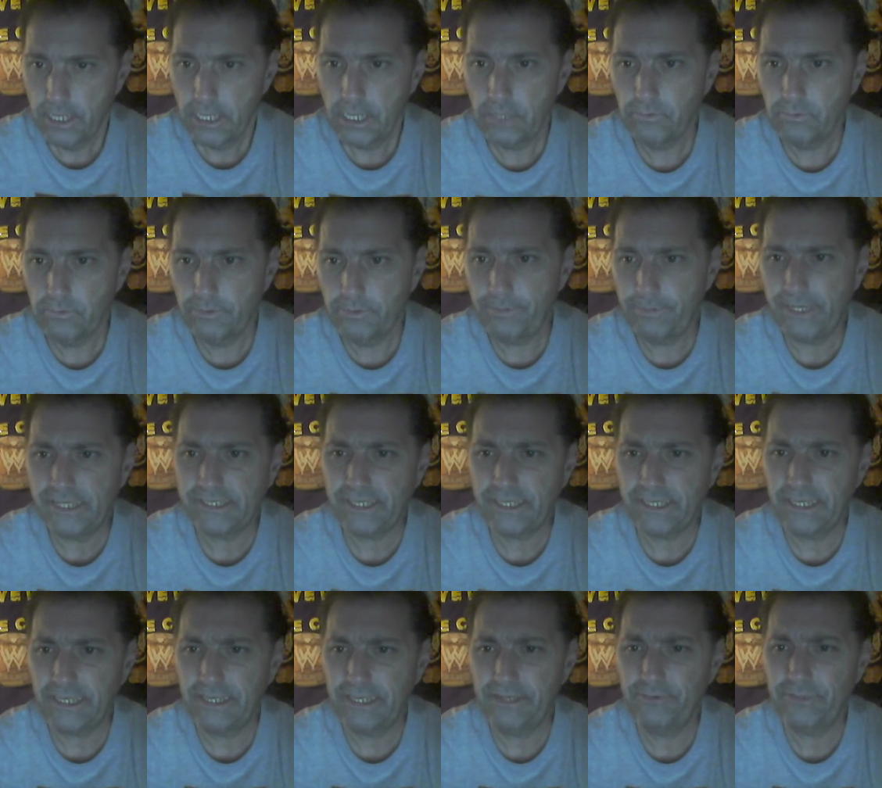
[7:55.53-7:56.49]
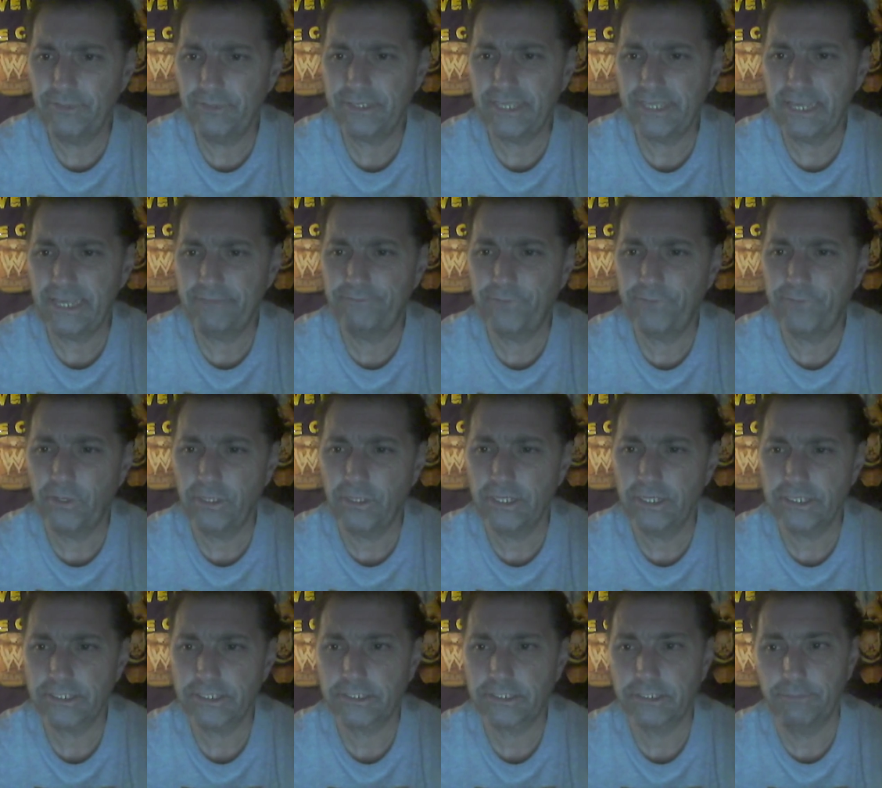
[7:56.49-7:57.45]
It would be it would seem
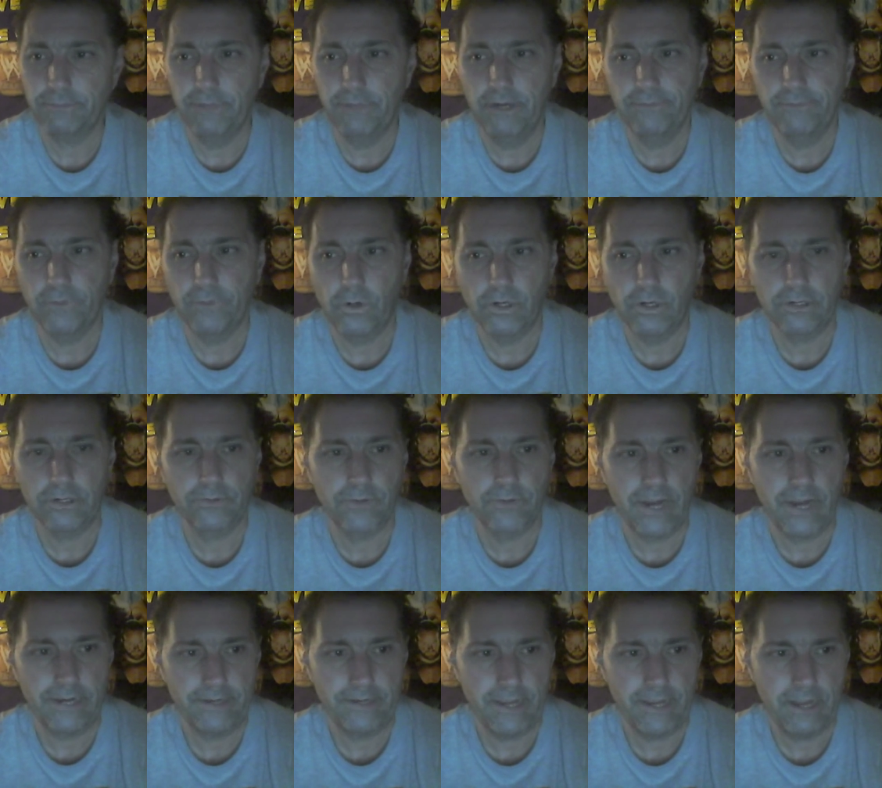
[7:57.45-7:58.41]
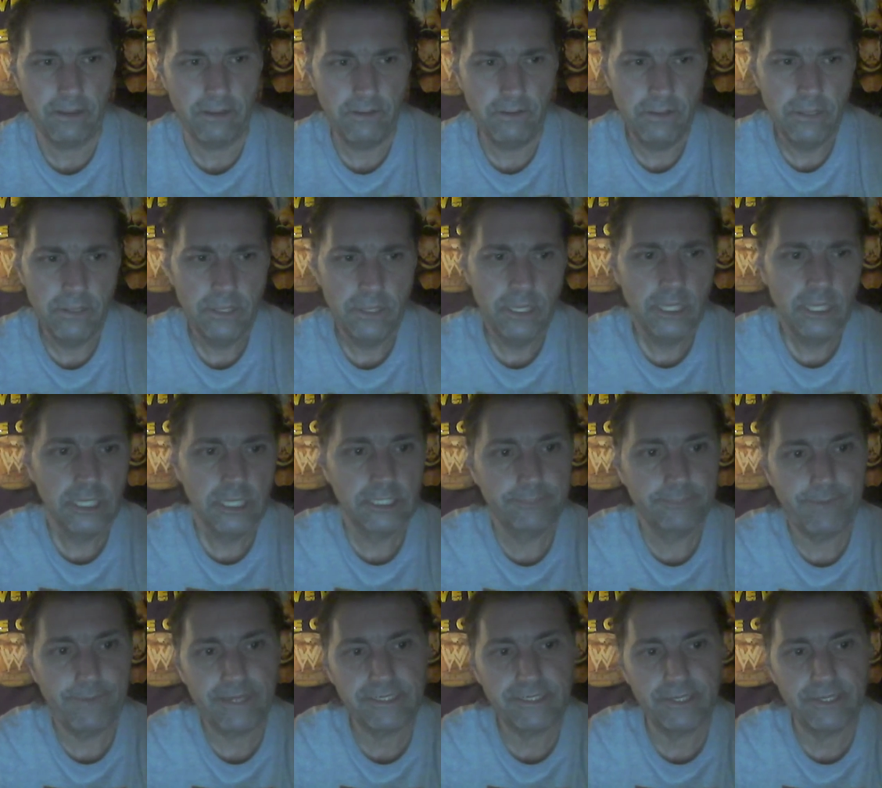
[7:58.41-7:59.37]
foolish to move Orton right now,
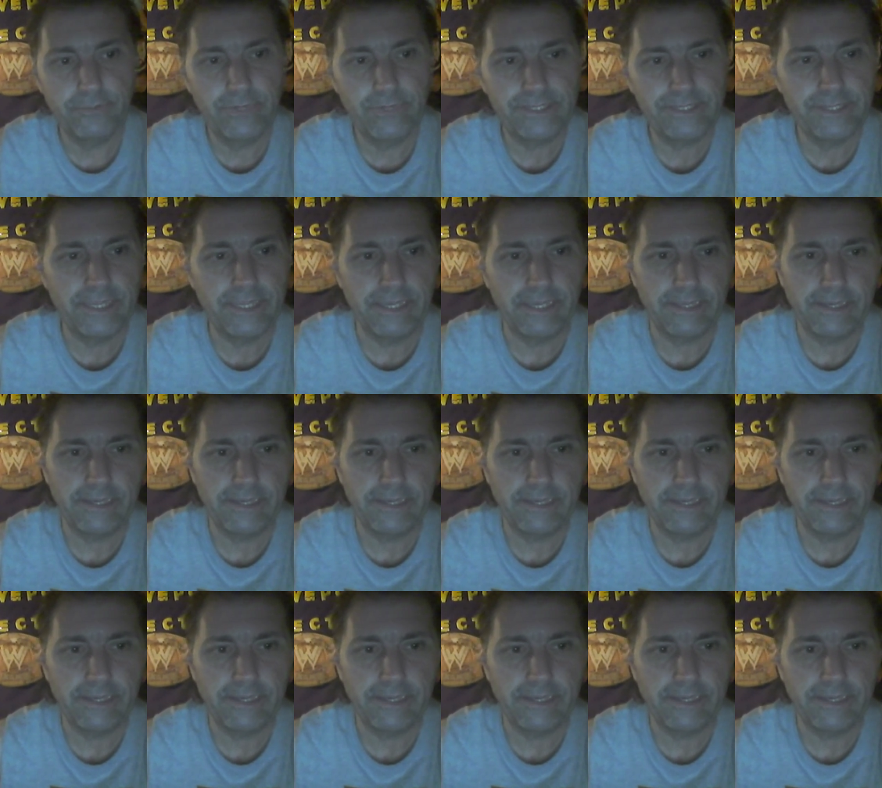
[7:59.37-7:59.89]
especially with the